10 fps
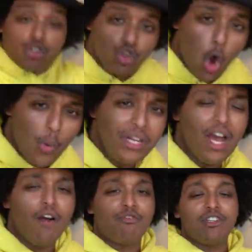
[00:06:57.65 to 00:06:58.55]
story
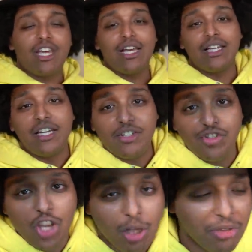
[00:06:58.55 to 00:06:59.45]
of the day, ladies
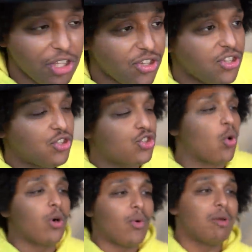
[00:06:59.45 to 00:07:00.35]
and gentlemen, this is a
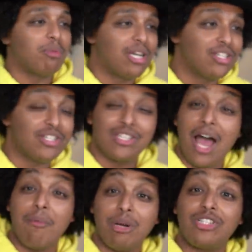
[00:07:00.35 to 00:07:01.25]
short one because there's
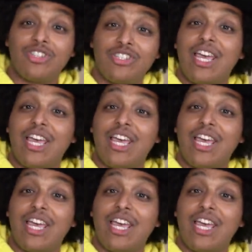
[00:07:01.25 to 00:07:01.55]
not much to